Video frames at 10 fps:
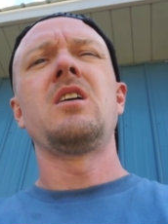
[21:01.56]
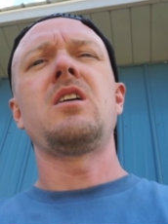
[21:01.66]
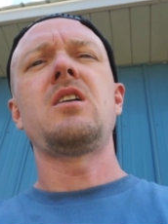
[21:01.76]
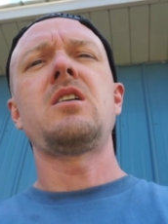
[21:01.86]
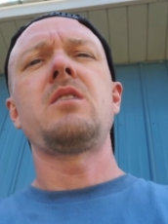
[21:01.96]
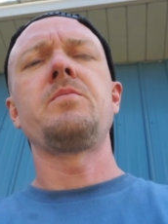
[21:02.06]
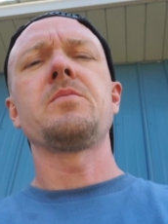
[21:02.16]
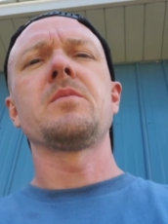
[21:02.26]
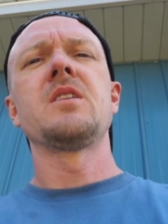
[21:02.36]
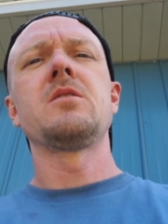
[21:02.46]
Um,
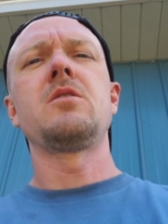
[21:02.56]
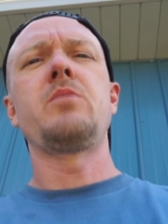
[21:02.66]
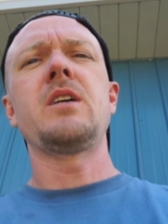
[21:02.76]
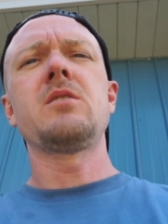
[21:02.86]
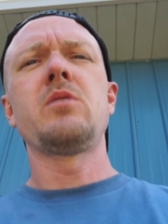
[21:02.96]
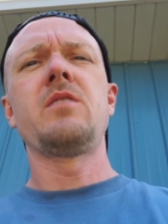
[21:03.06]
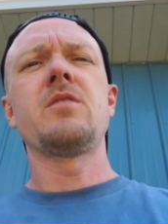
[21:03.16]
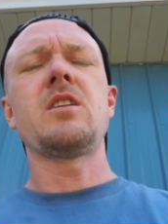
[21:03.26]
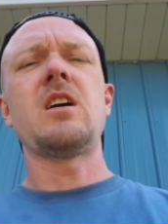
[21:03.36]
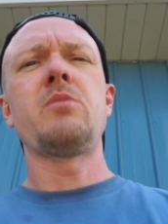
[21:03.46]
so the best way of
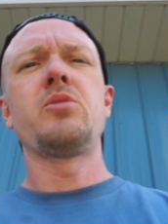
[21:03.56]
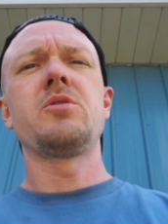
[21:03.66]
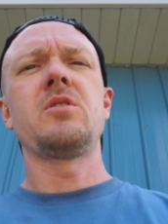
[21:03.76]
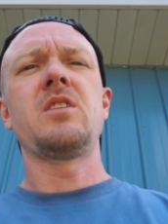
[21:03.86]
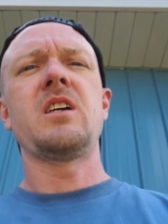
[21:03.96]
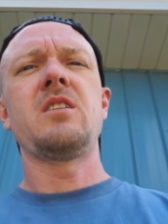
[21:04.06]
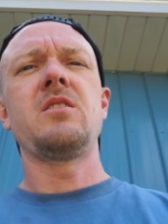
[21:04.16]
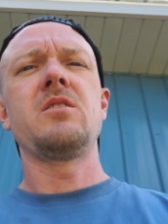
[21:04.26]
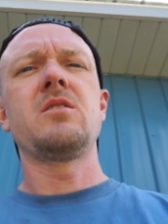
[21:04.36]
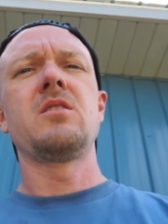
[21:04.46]
accomplishing that
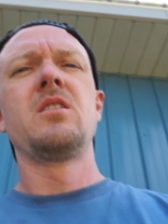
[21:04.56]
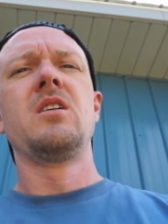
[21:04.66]
is